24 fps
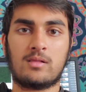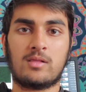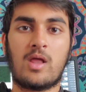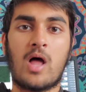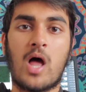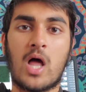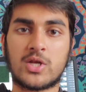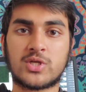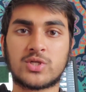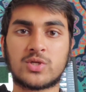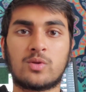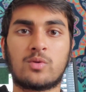
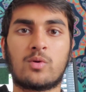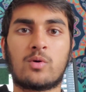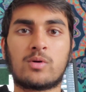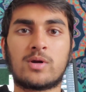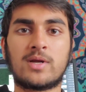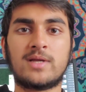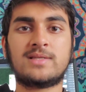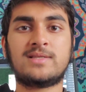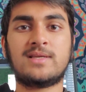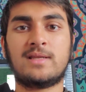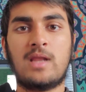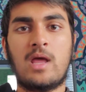logical
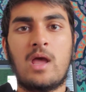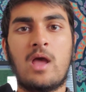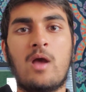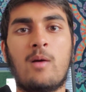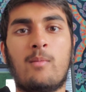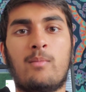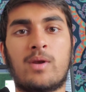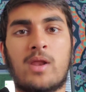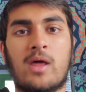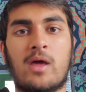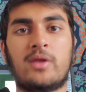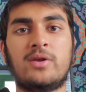oriented,
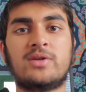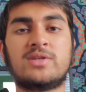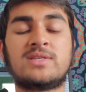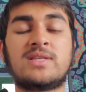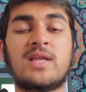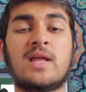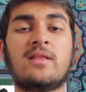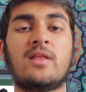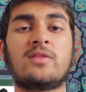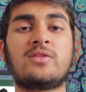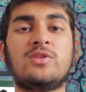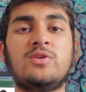but I
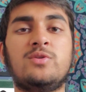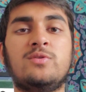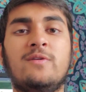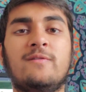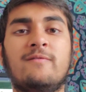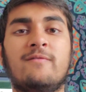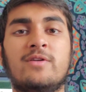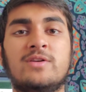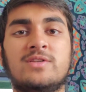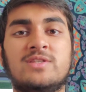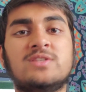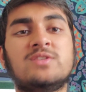understand that the
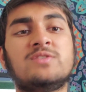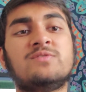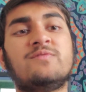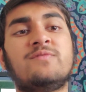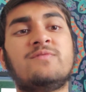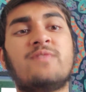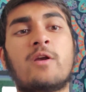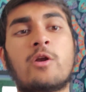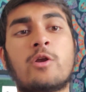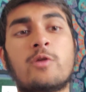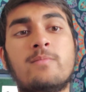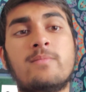universe is
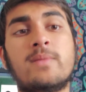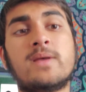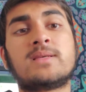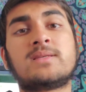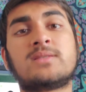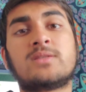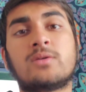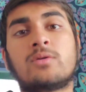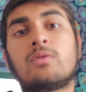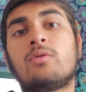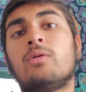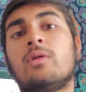very
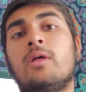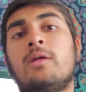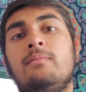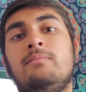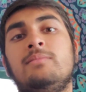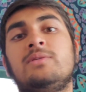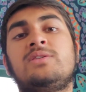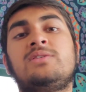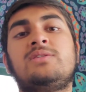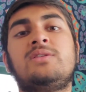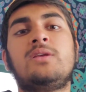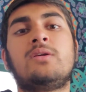mystical and
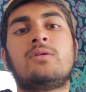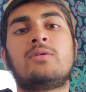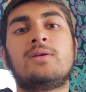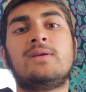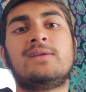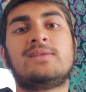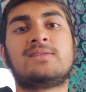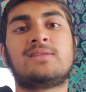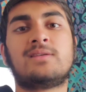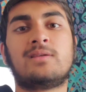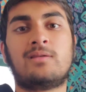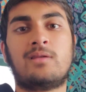
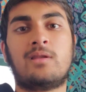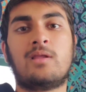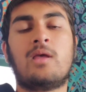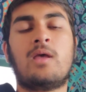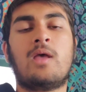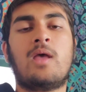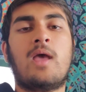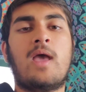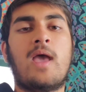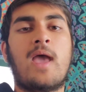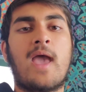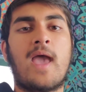mysterious and,
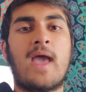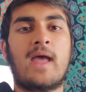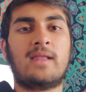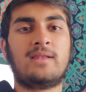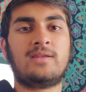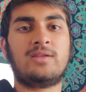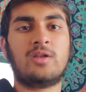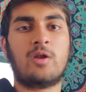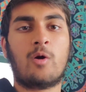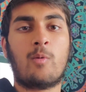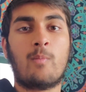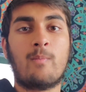
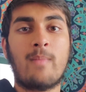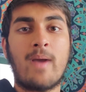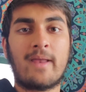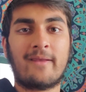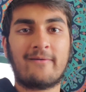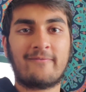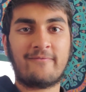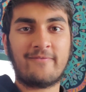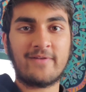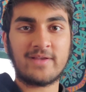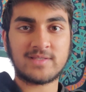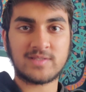and you know,
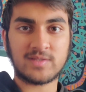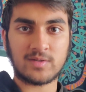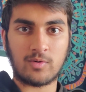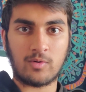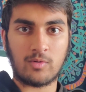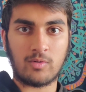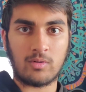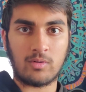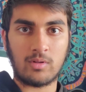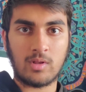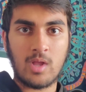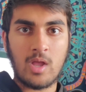
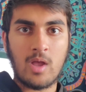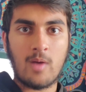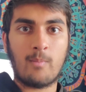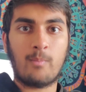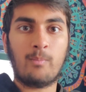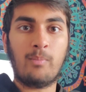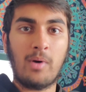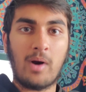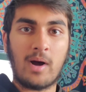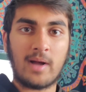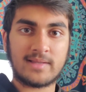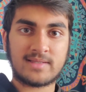metaphysical.
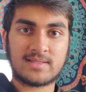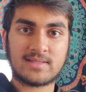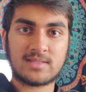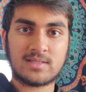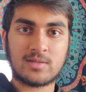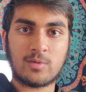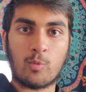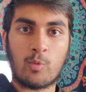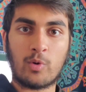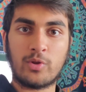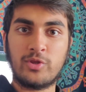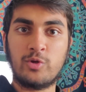But
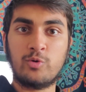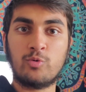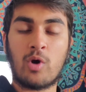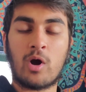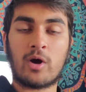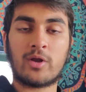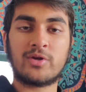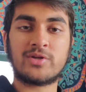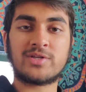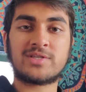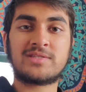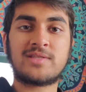when you
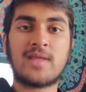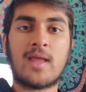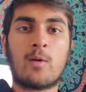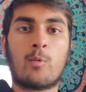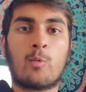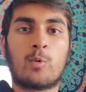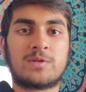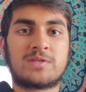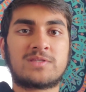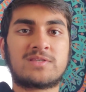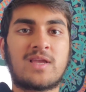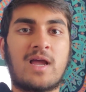
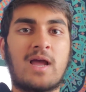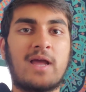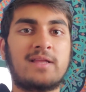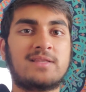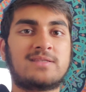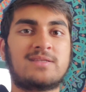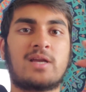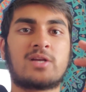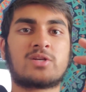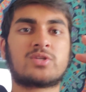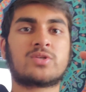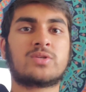understand what
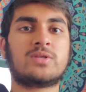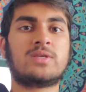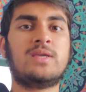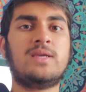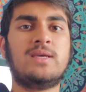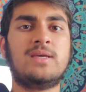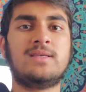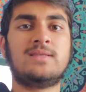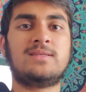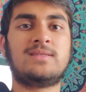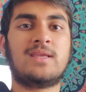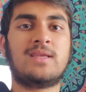science actually
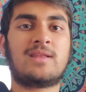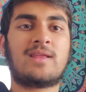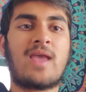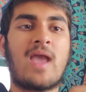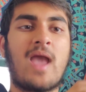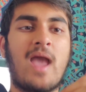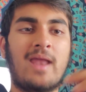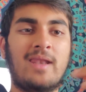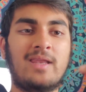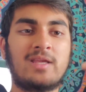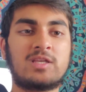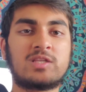is, it
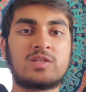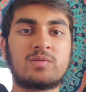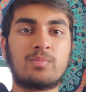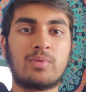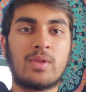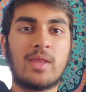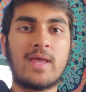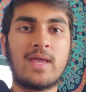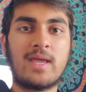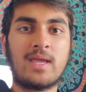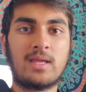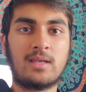can
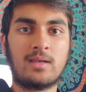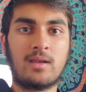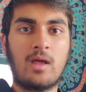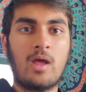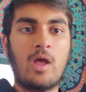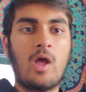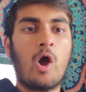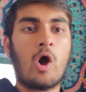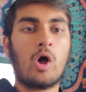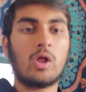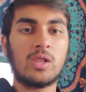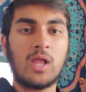explain
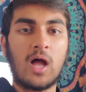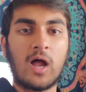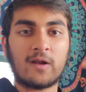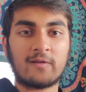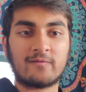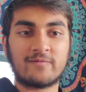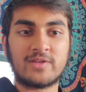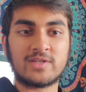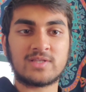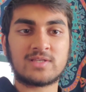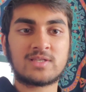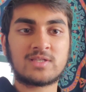a lot
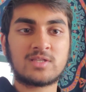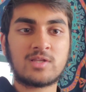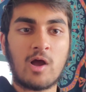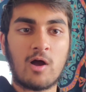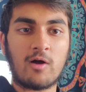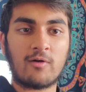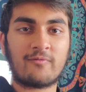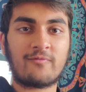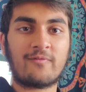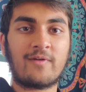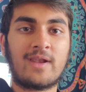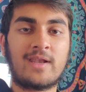of this
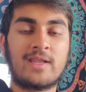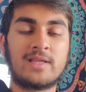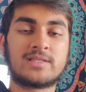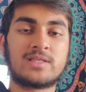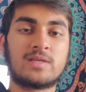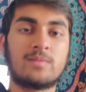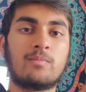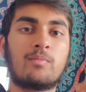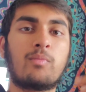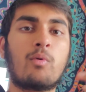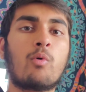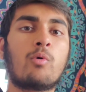stuff, and it's
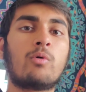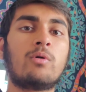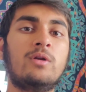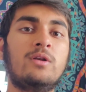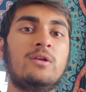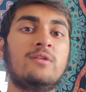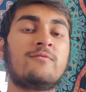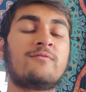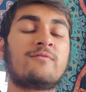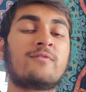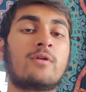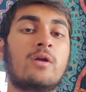
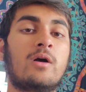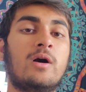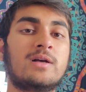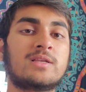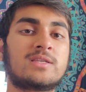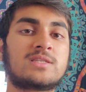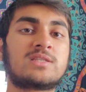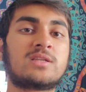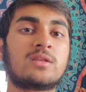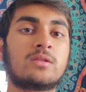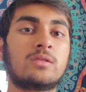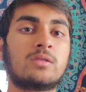important for
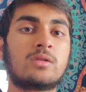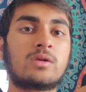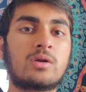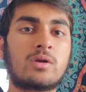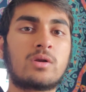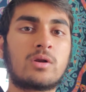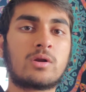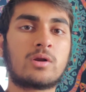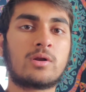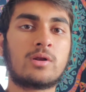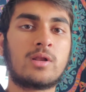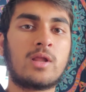us to
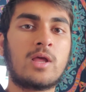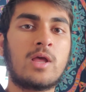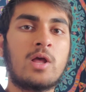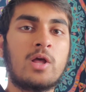learn